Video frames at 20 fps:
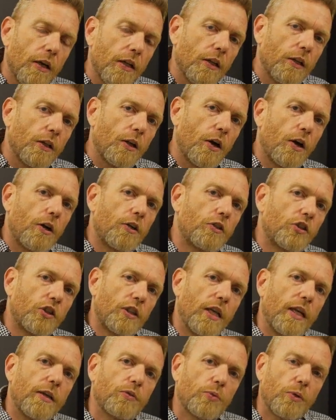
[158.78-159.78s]
large
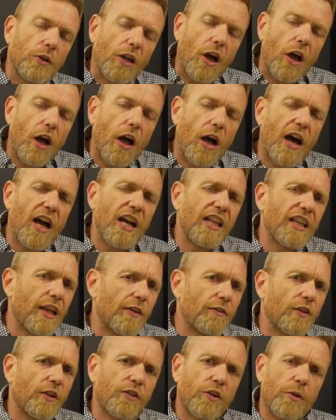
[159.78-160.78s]
shapes with a high
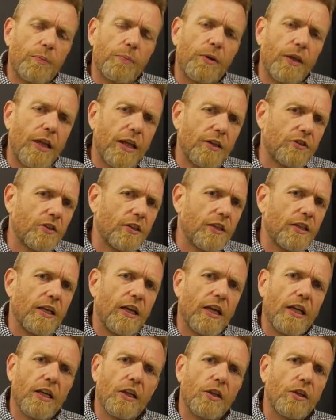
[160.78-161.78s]
level of complexity
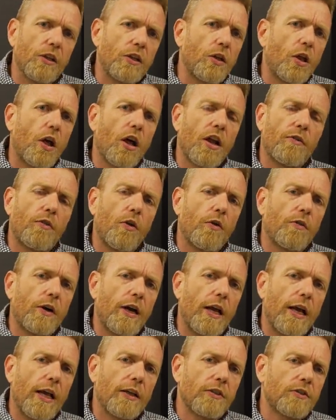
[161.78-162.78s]
and a lot of
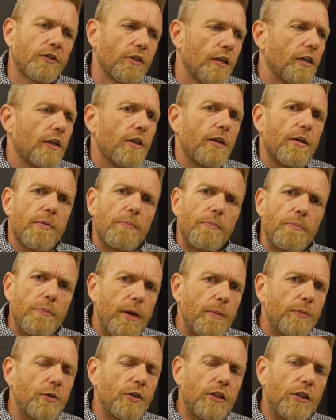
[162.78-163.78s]
overhangs,
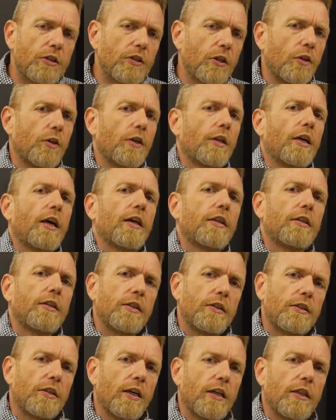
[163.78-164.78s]
Maybe you need to look at
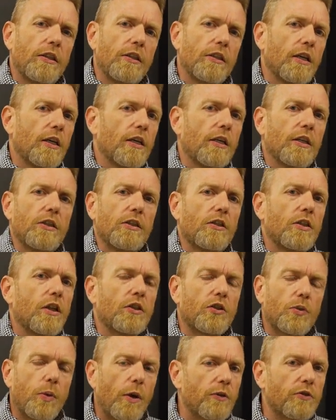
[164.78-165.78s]
the Titan uh,
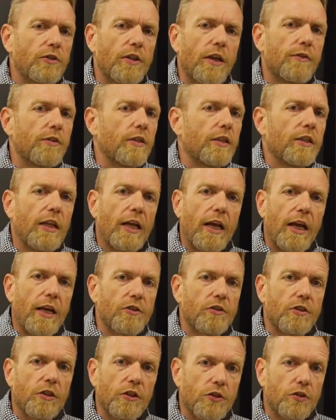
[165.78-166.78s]
1270 that
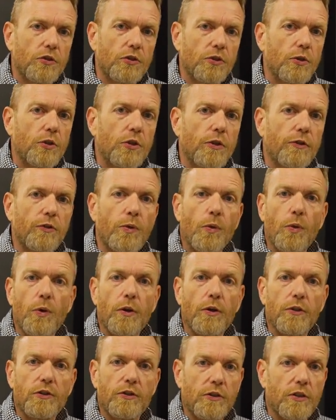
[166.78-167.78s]
has an extruder
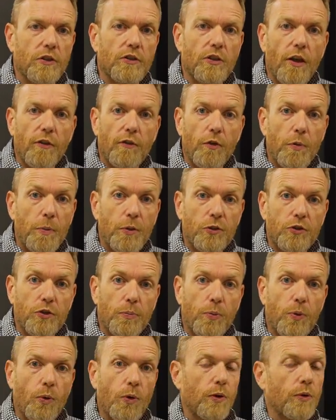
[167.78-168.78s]
for dissolvable
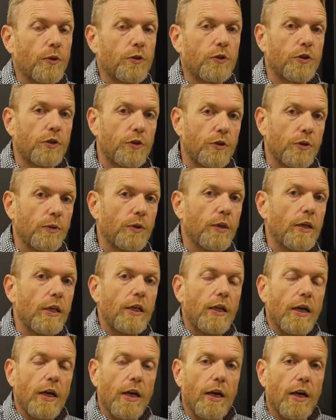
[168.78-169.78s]
support or two,
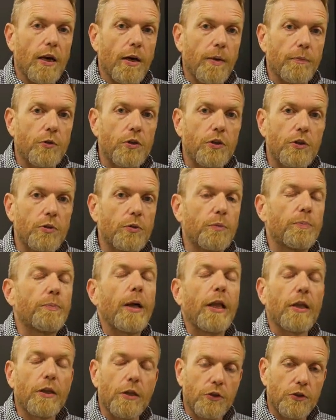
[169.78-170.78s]
um, two
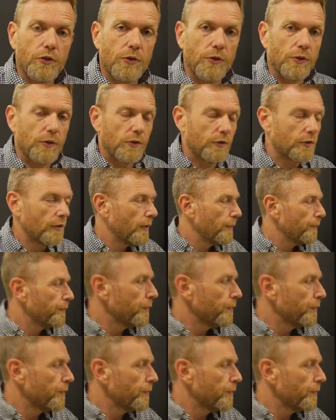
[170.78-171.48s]
pellet extruders.